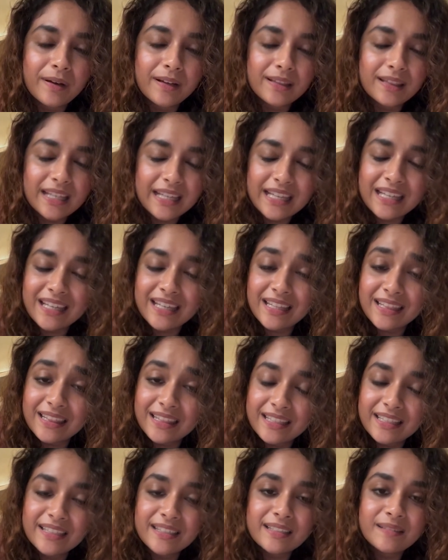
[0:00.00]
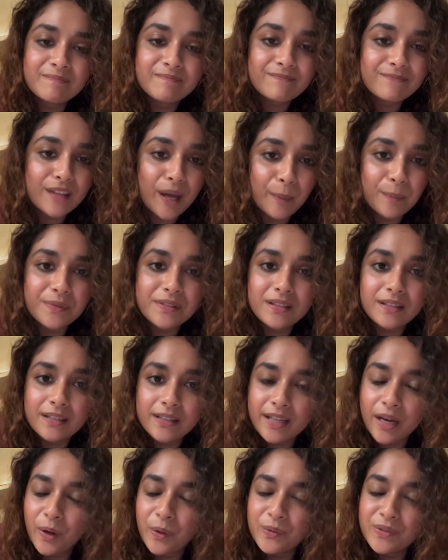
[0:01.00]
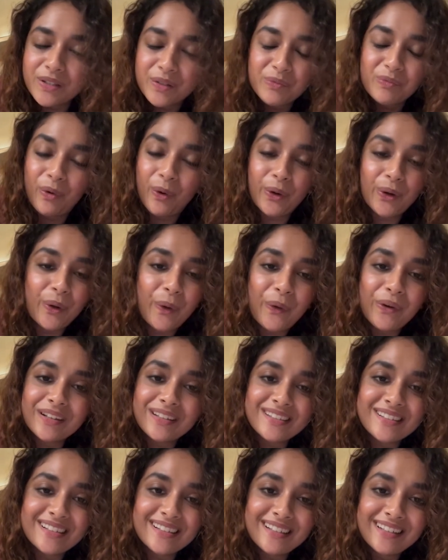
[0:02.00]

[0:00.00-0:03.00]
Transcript: my thick and thin, ups and downs and whatnot.